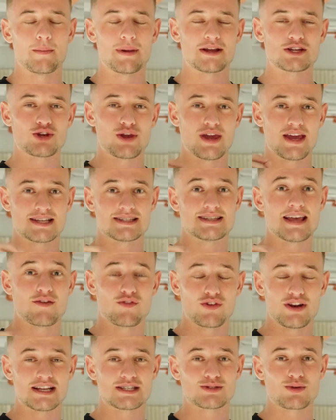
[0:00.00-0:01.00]
Make sure you hit save
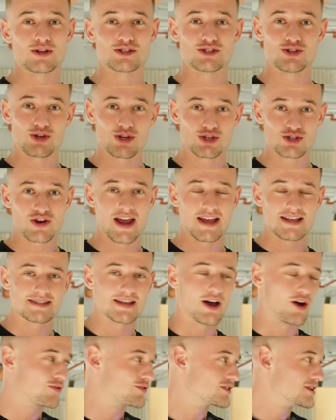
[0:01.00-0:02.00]
on this one so you can try it
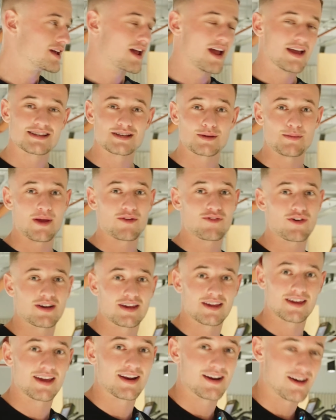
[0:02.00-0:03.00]
yourself. It's gonna be a
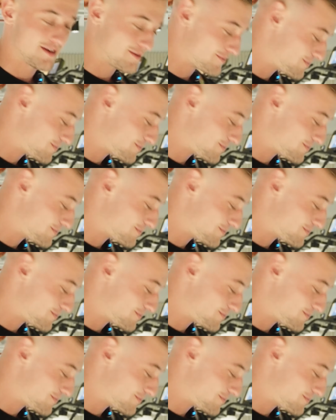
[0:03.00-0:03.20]
fucking killer.